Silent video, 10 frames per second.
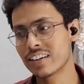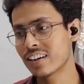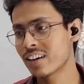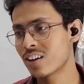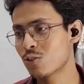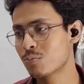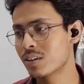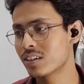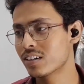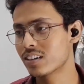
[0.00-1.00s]
title
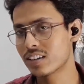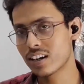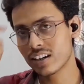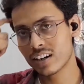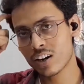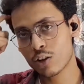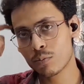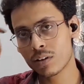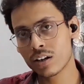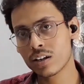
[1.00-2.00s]
announcement. Title
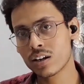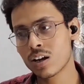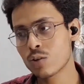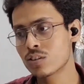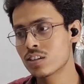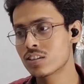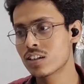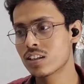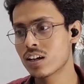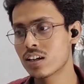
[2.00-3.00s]
announcement uh, now these
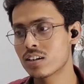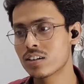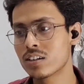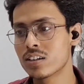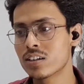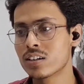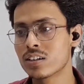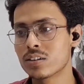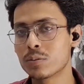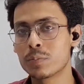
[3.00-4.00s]
days are
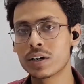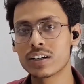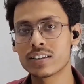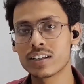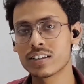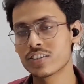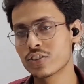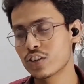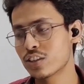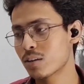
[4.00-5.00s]
uh, bigger than
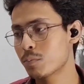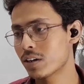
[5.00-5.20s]
this teaser.